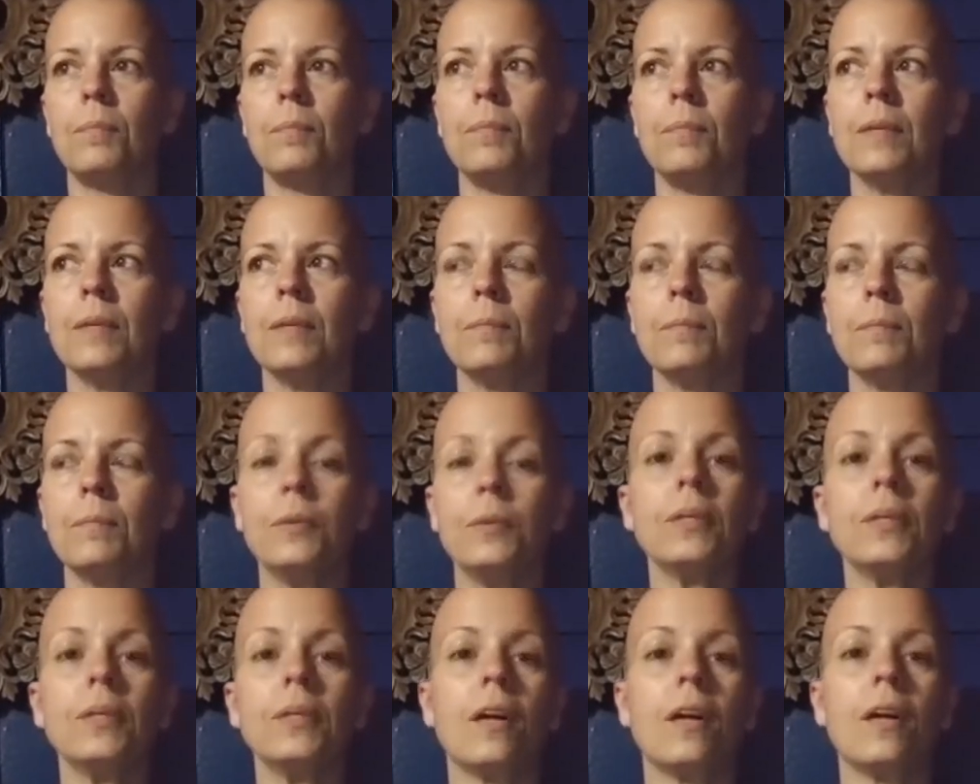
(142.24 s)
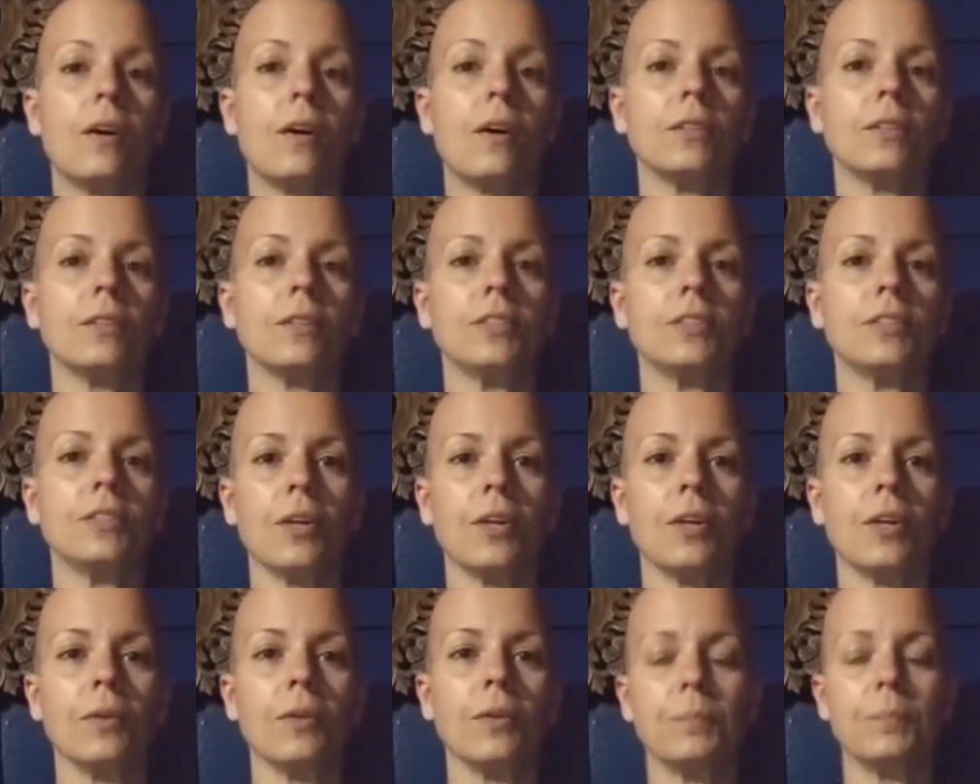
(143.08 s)
Buddha also
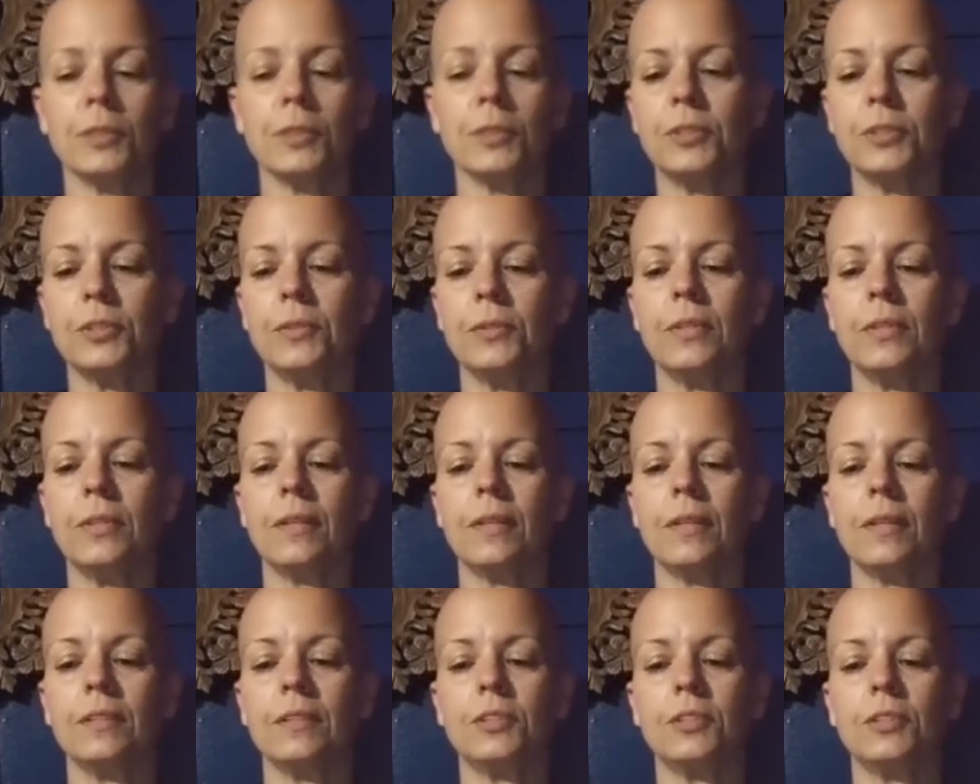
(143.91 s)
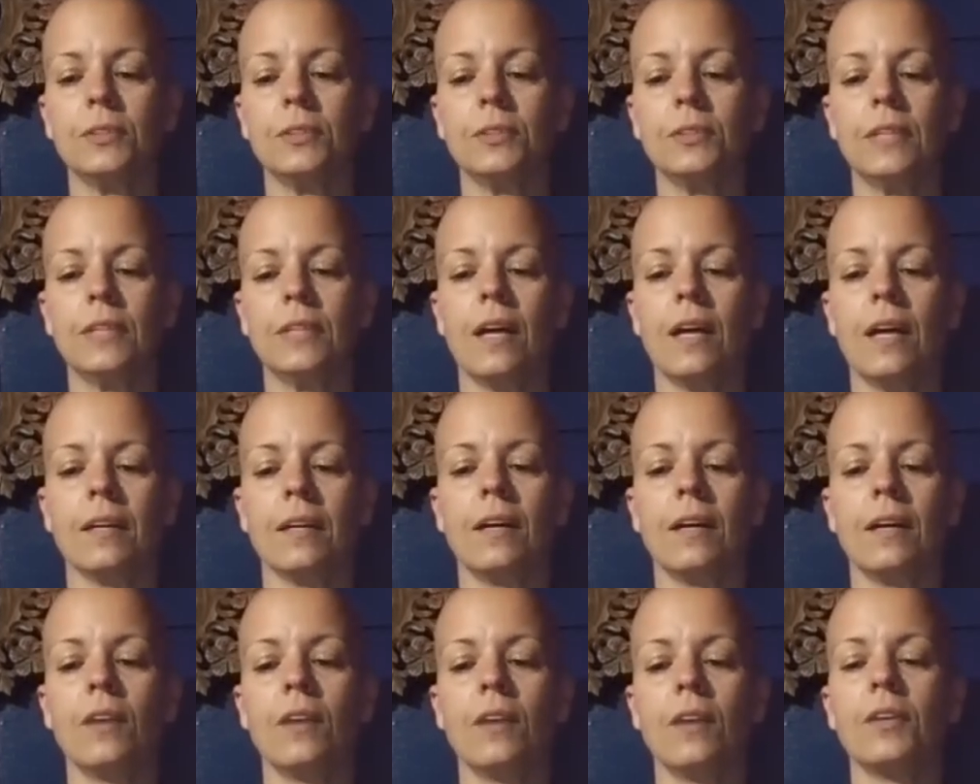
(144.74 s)
pursued shunyata,
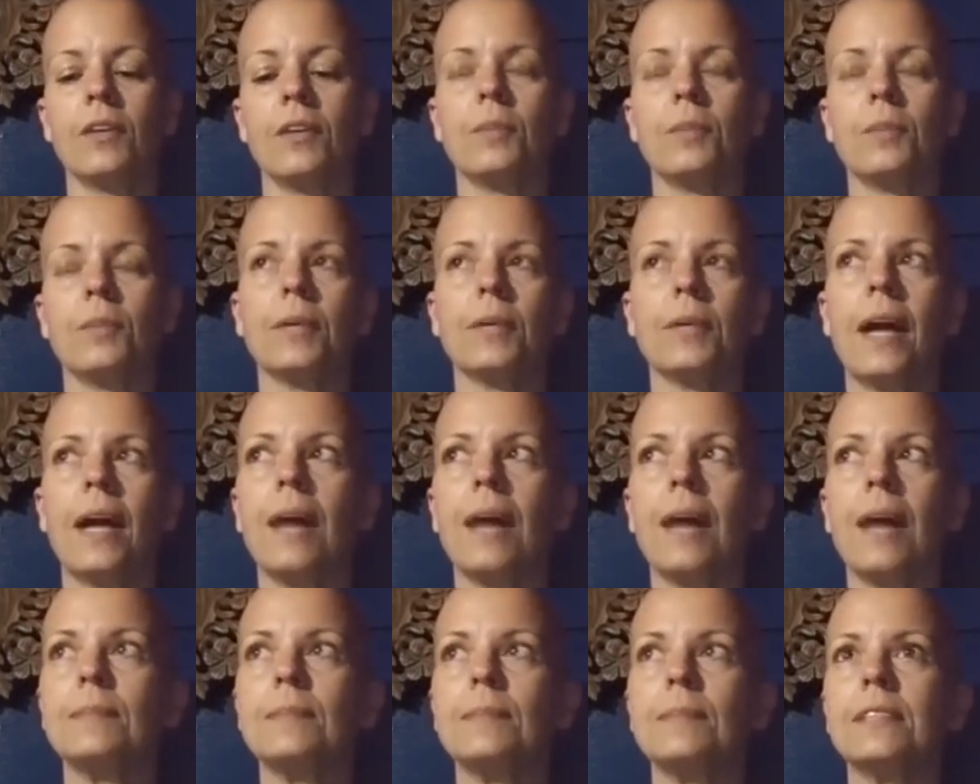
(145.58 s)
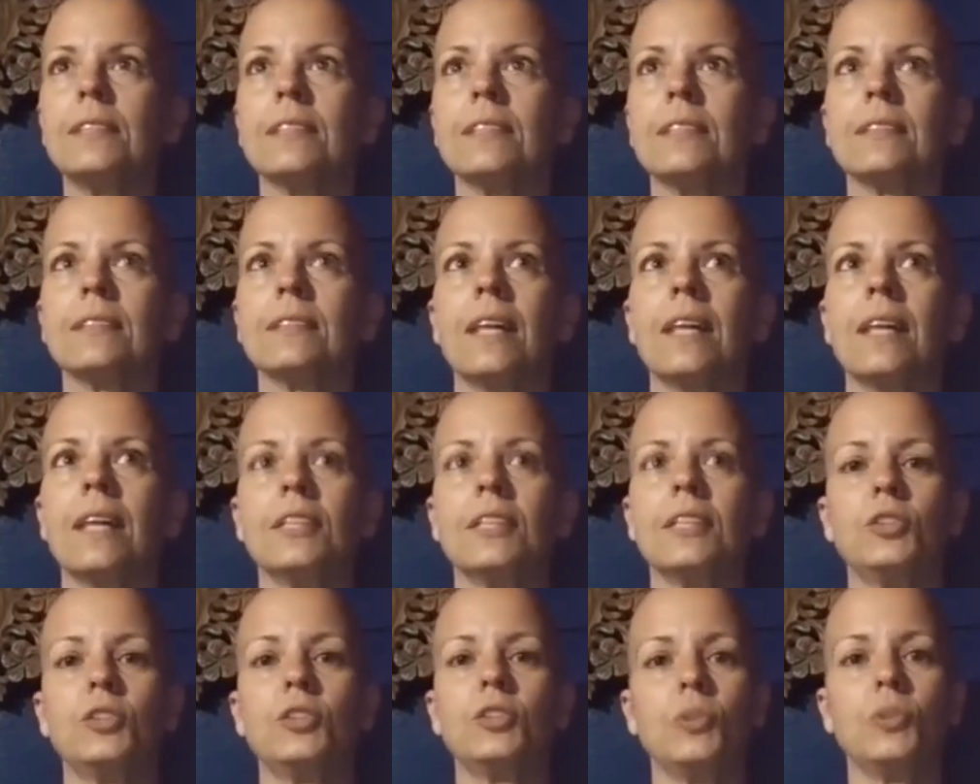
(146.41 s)
although perhaps less
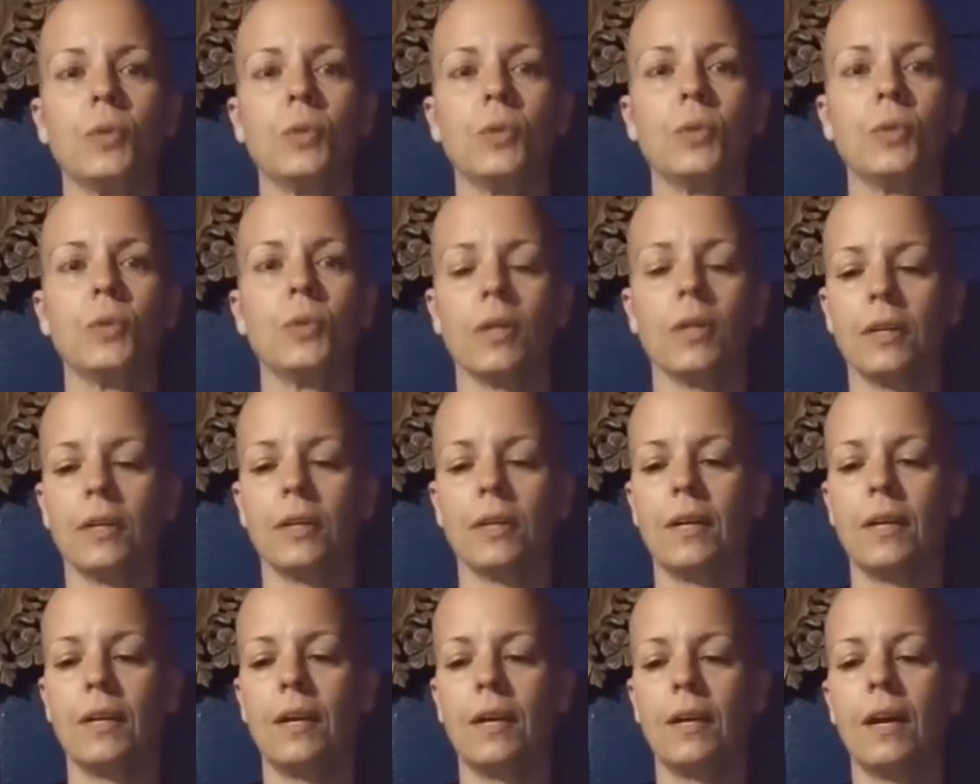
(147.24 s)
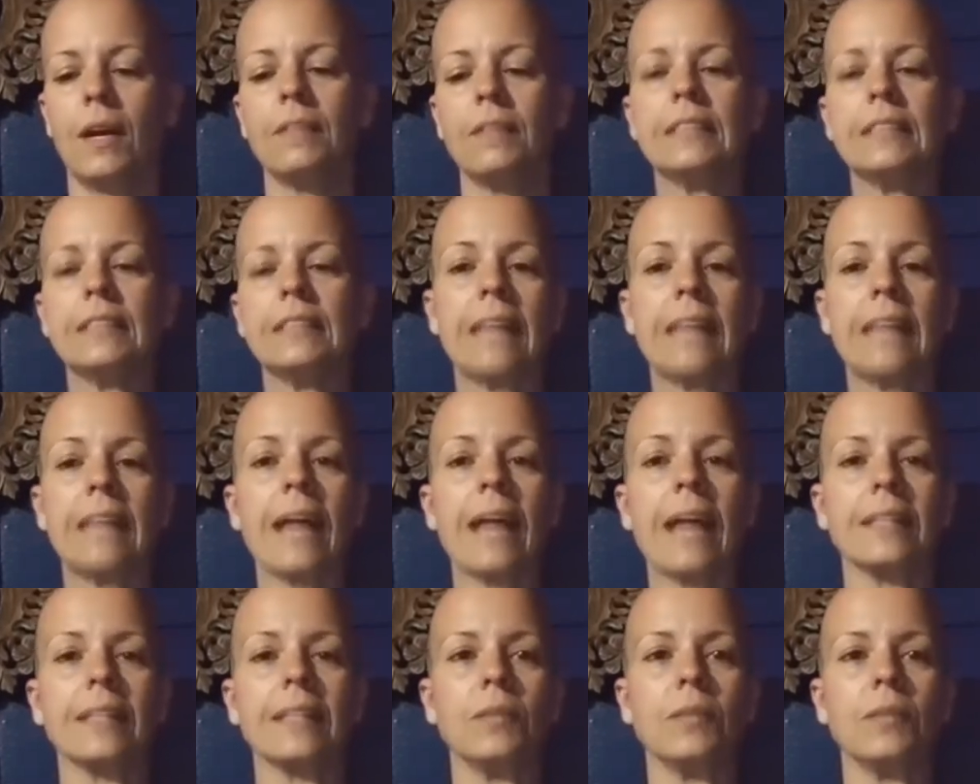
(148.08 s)
sure of
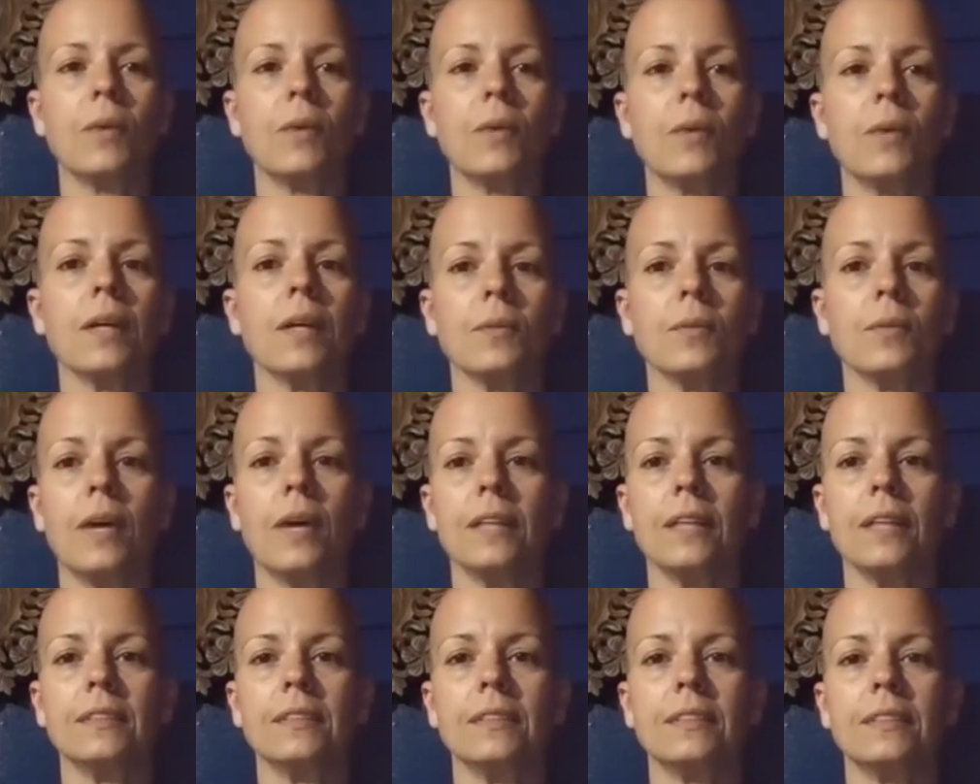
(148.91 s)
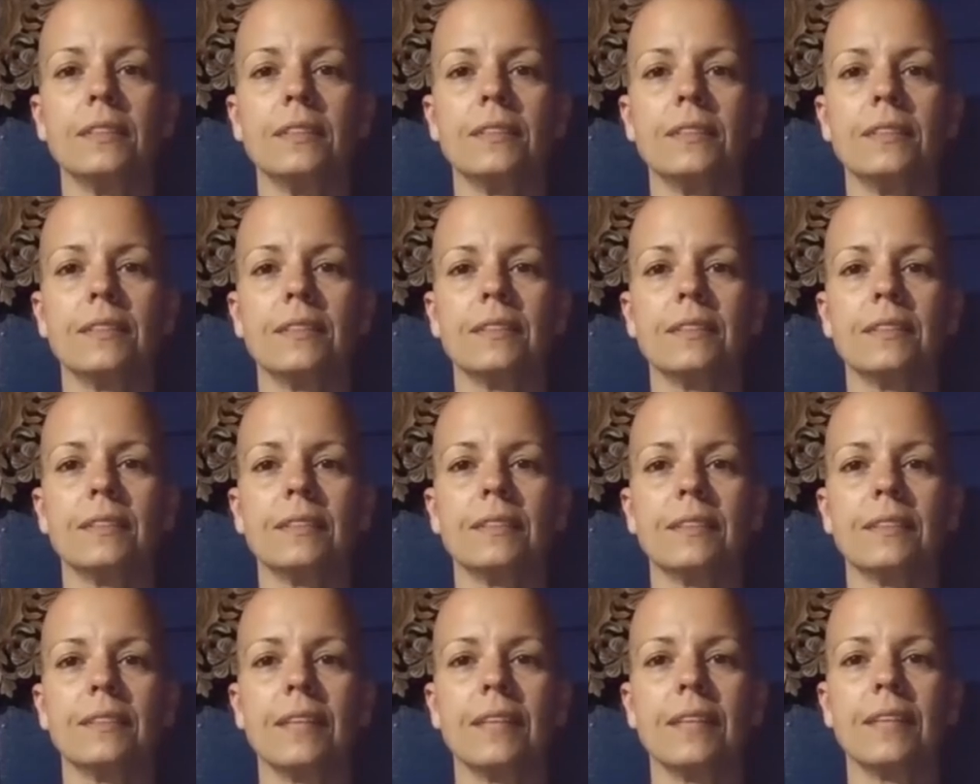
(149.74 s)
exactly what it was
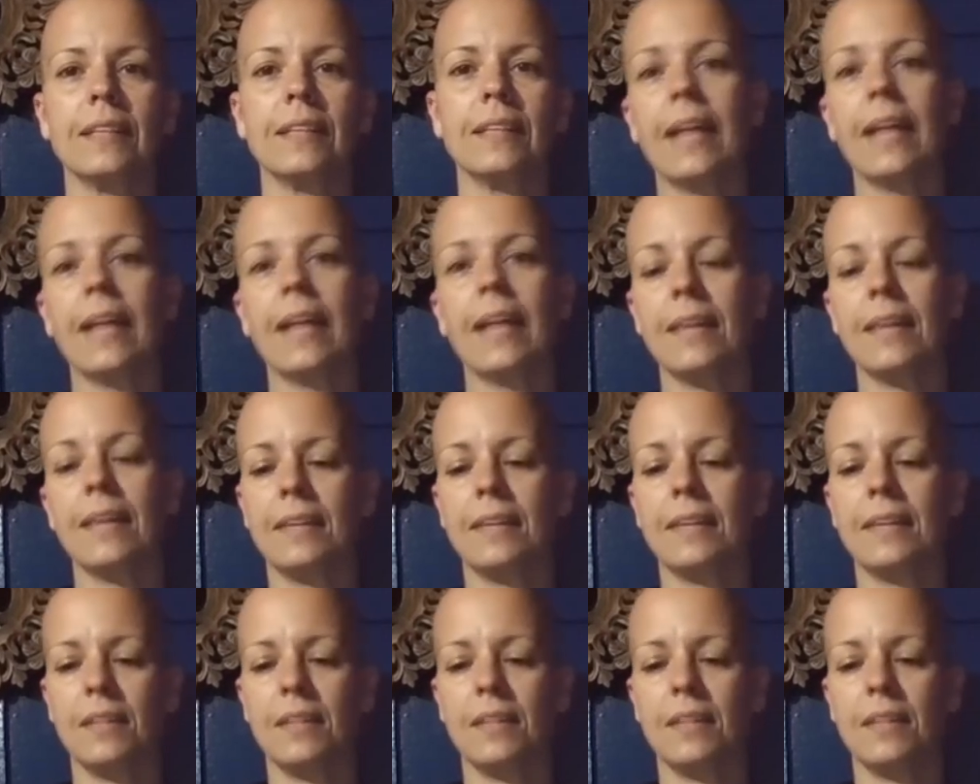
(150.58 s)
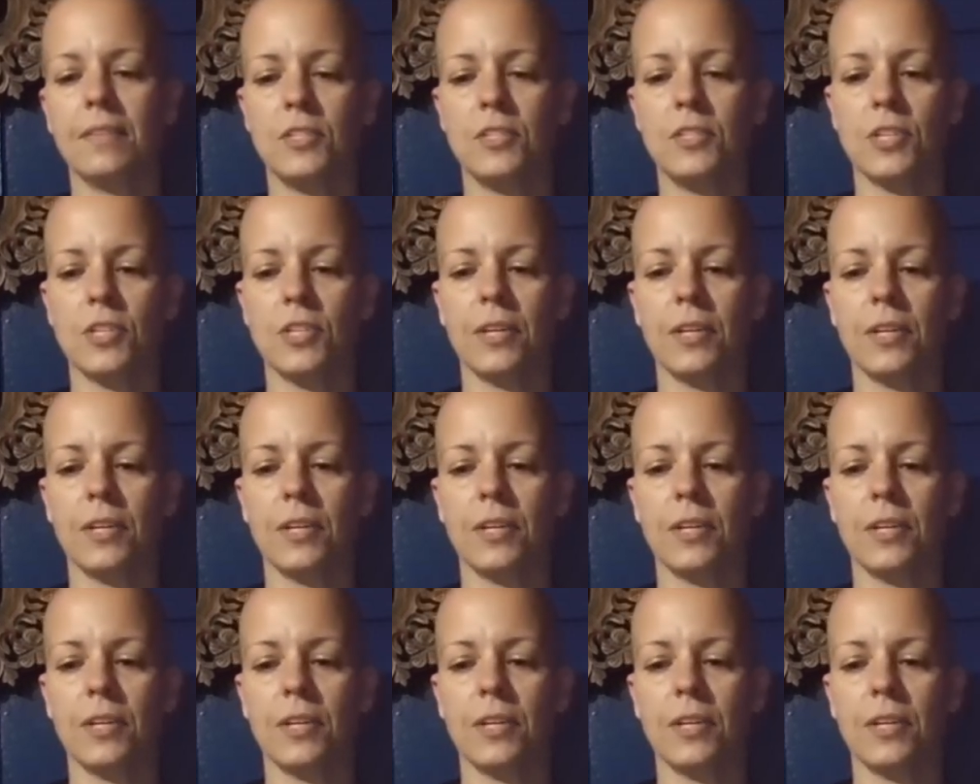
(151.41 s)
that lay at the end of his journey.